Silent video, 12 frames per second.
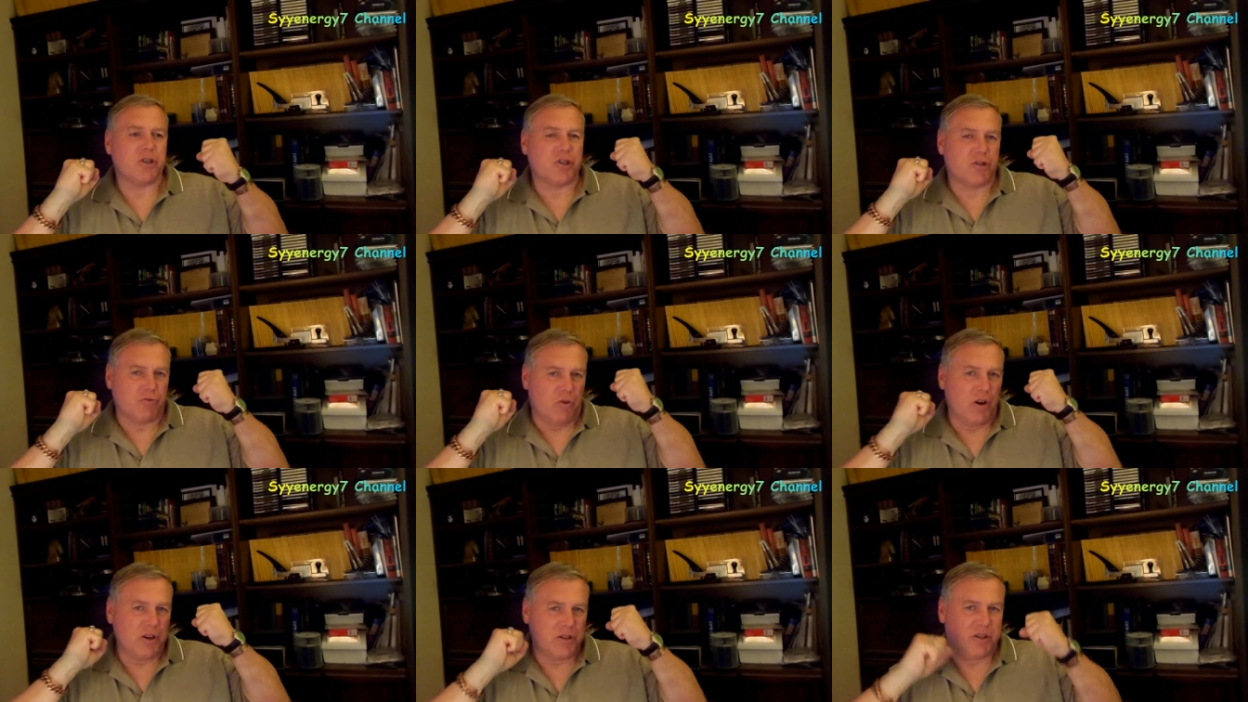
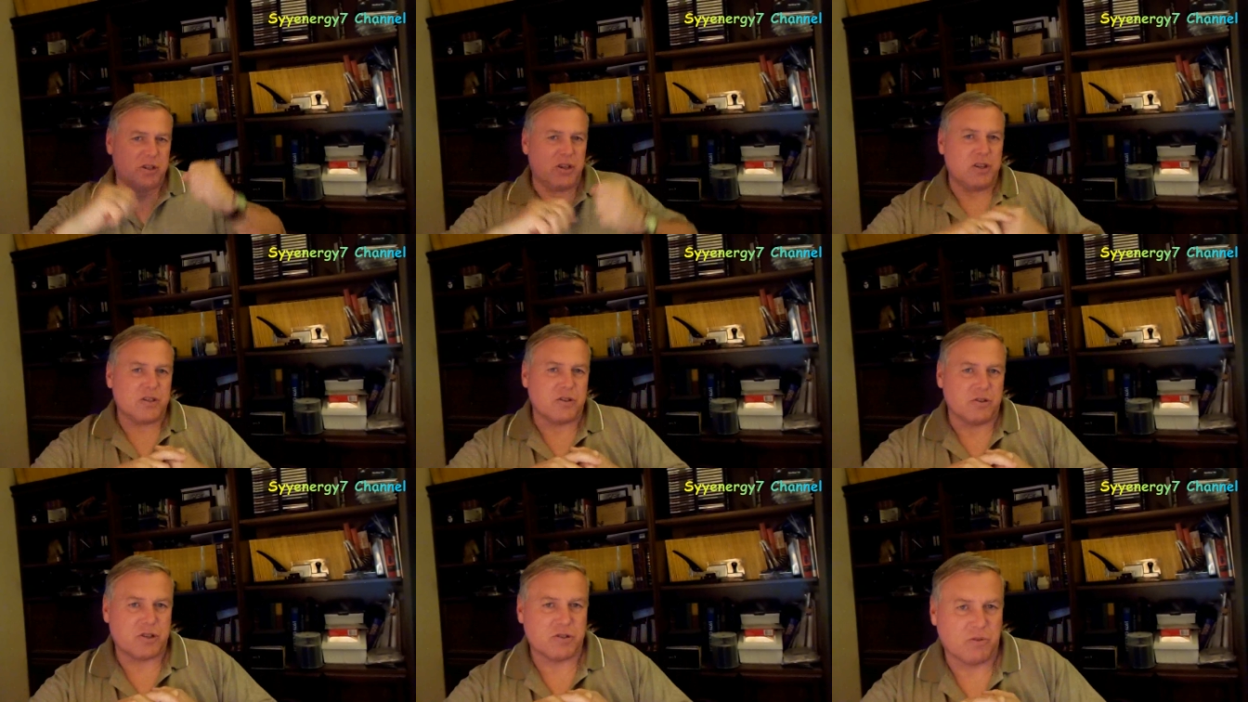strongest genes
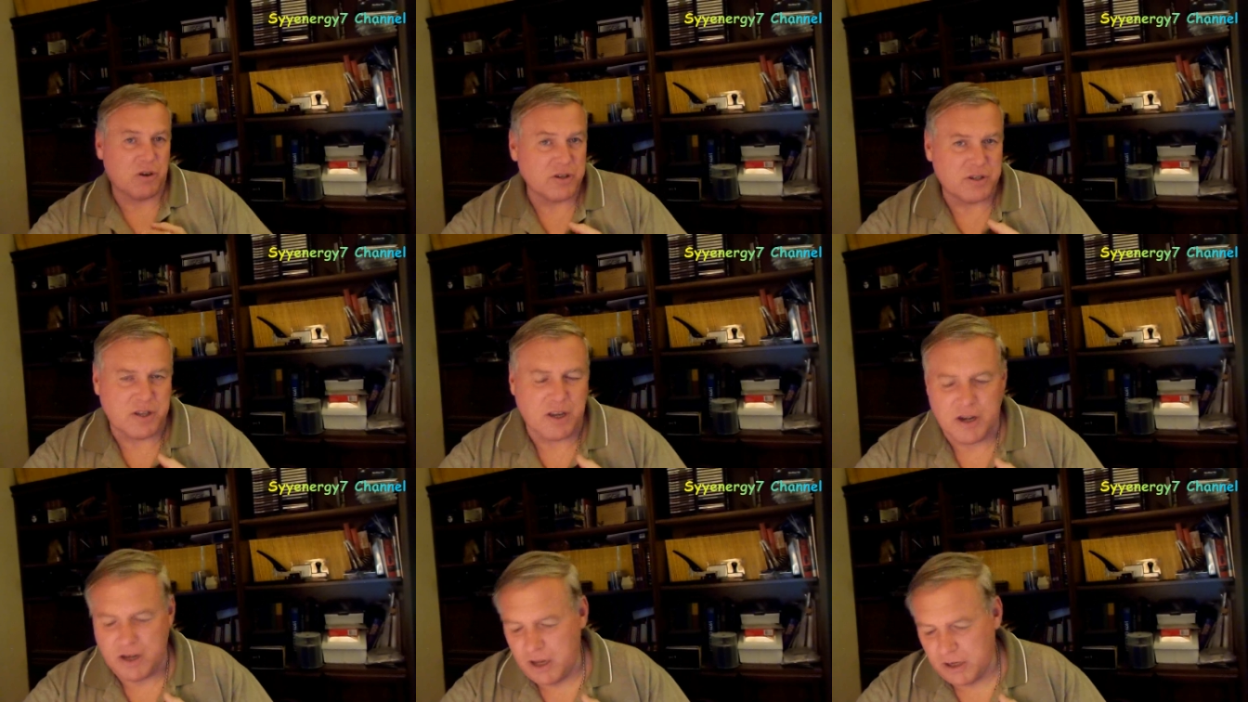or strongest
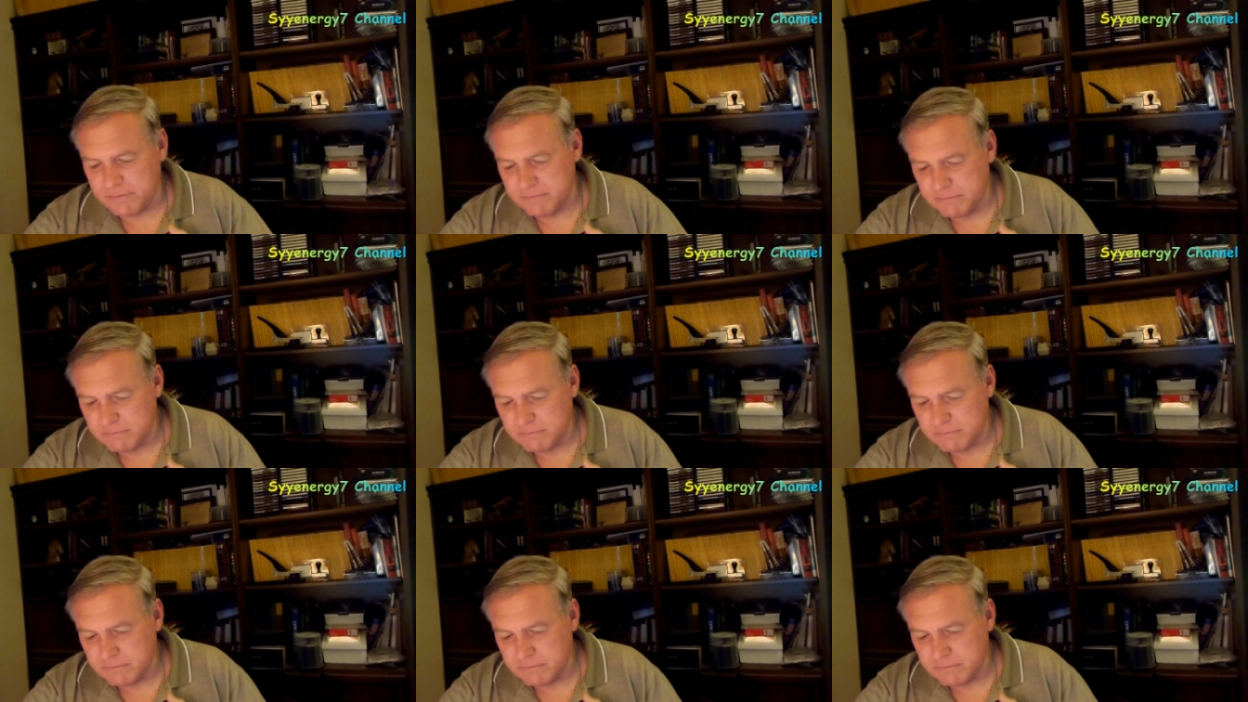DNA.